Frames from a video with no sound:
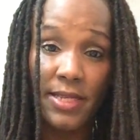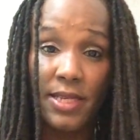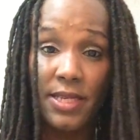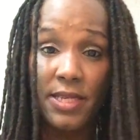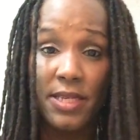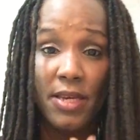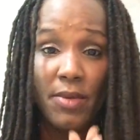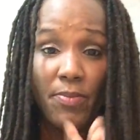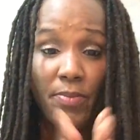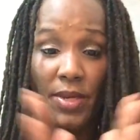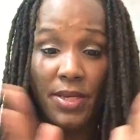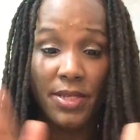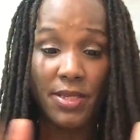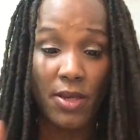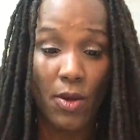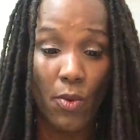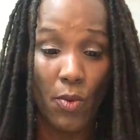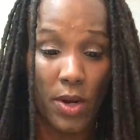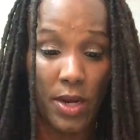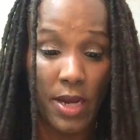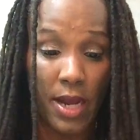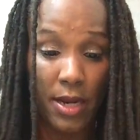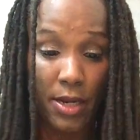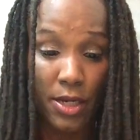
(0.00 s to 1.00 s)
This could be
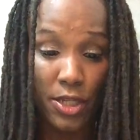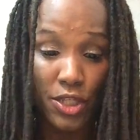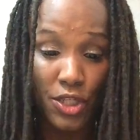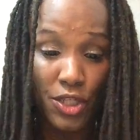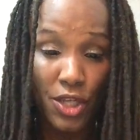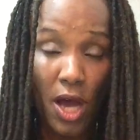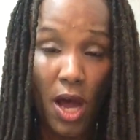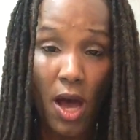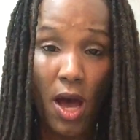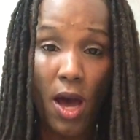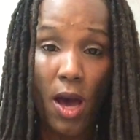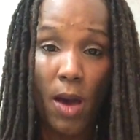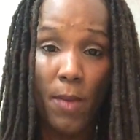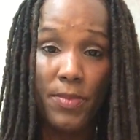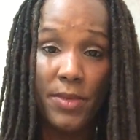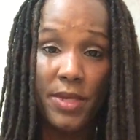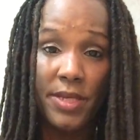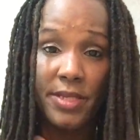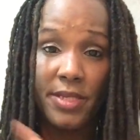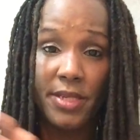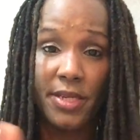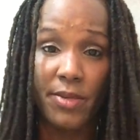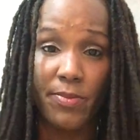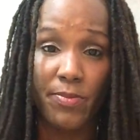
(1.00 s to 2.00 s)
someone at a job,
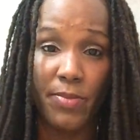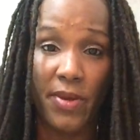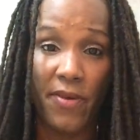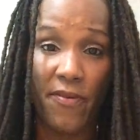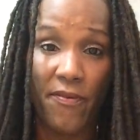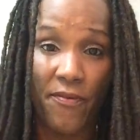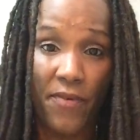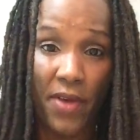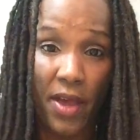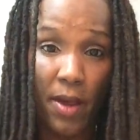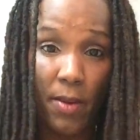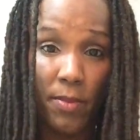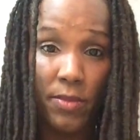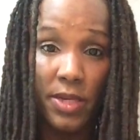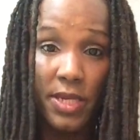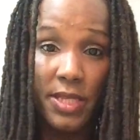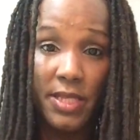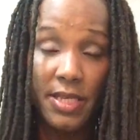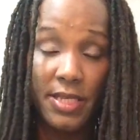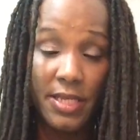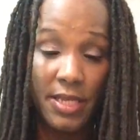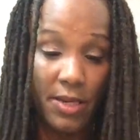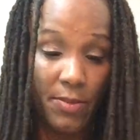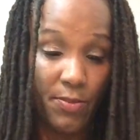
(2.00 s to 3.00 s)
this could be family,
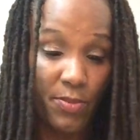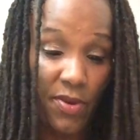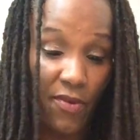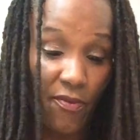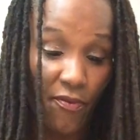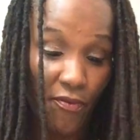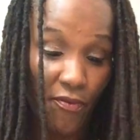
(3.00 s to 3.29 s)
this could be